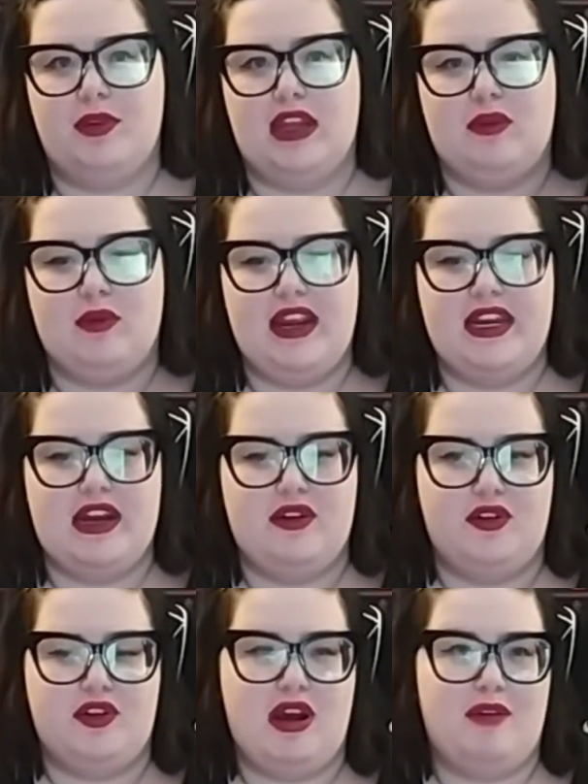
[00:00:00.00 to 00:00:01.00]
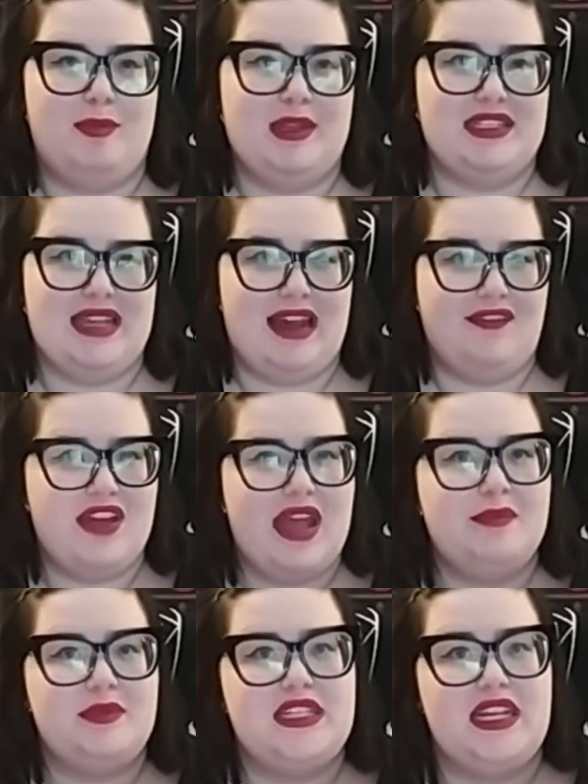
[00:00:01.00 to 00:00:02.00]
Like right now your cup is half
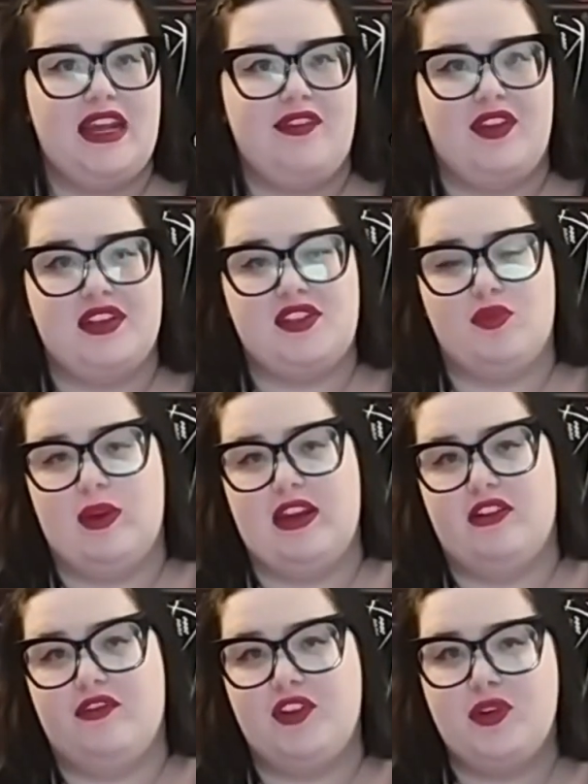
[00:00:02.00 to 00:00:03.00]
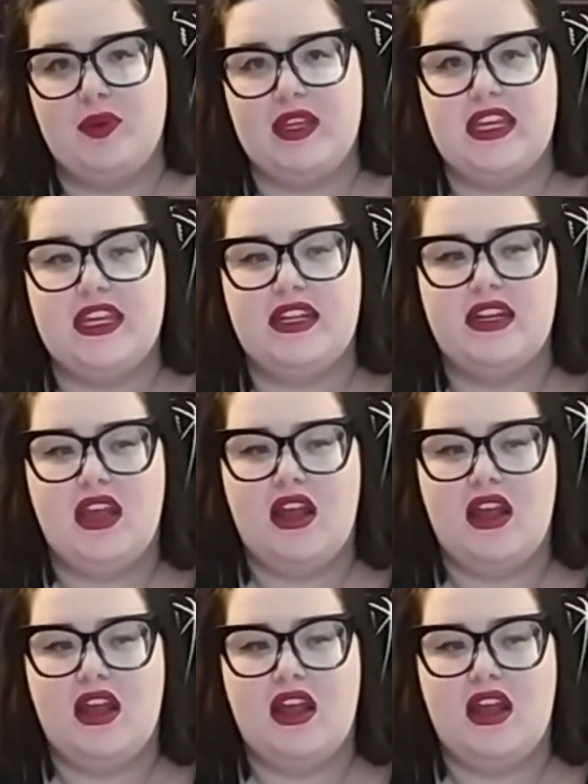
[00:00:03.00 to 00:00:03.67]
empty, and that's the way you're viewing it.